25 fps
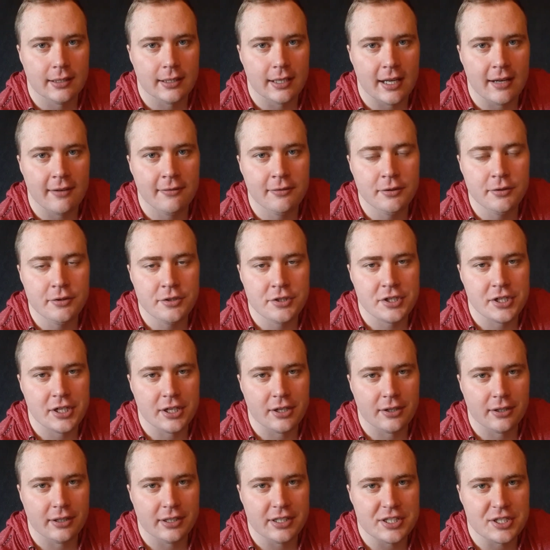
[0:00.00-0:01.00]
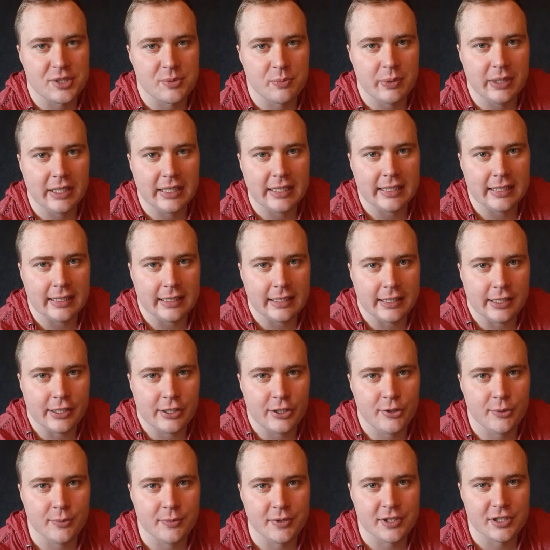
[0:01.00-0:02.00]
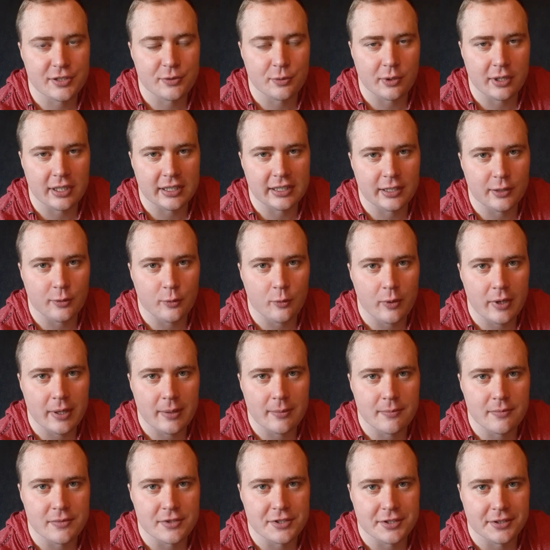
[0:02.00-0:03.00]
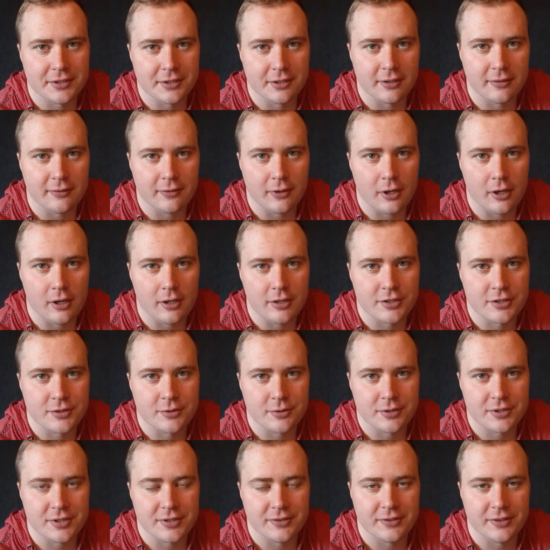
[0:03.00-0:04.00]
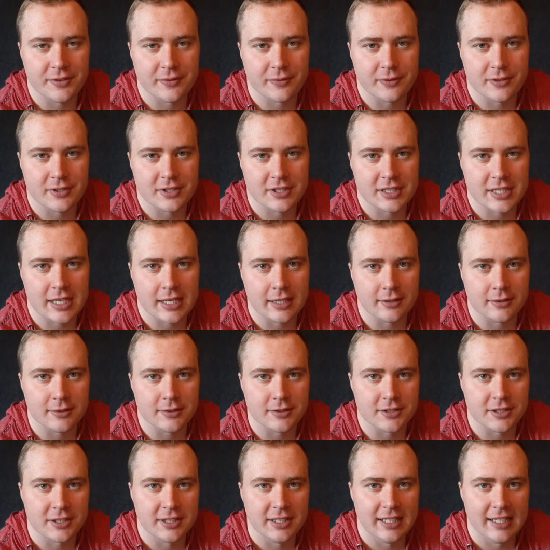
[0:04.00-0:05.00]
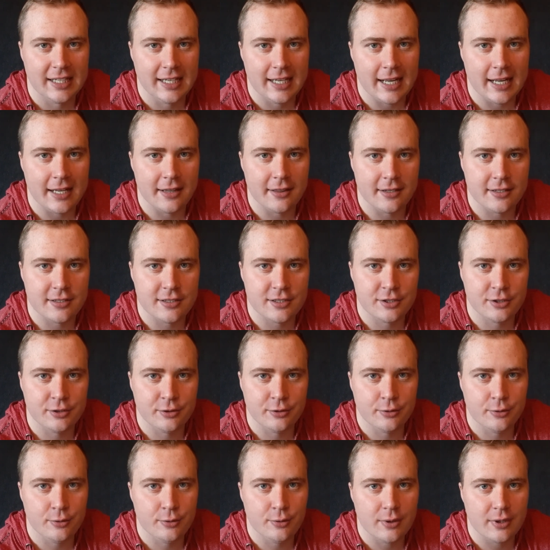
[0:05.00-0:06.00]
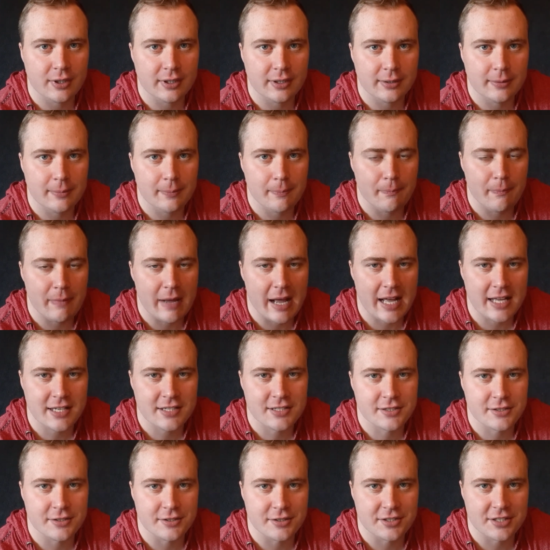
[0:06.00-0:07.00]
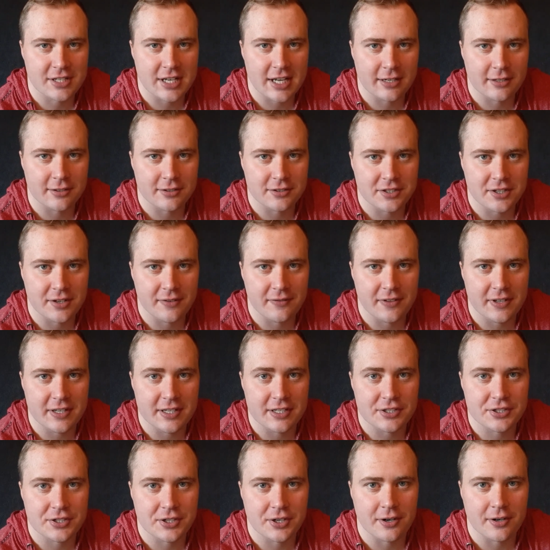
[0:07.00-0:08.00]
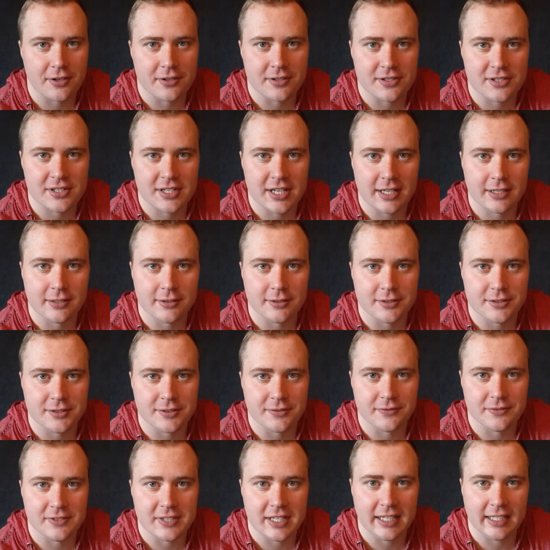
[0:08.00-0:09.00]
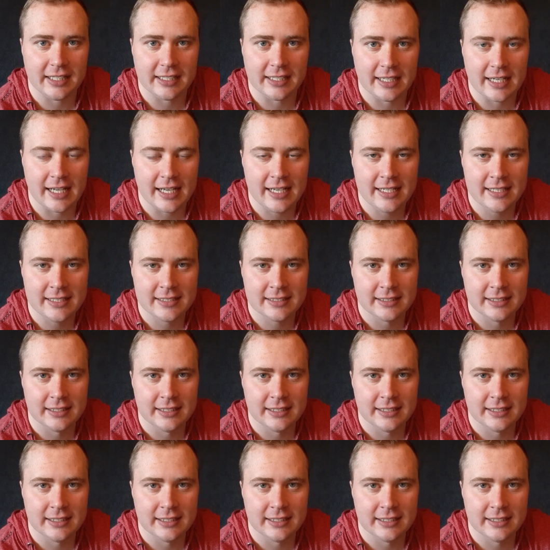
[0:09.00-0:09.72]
Evolutionarily speaking, humans were at the whims of all sorts of different cycles, and the two master cycles of these are the cycles of day and night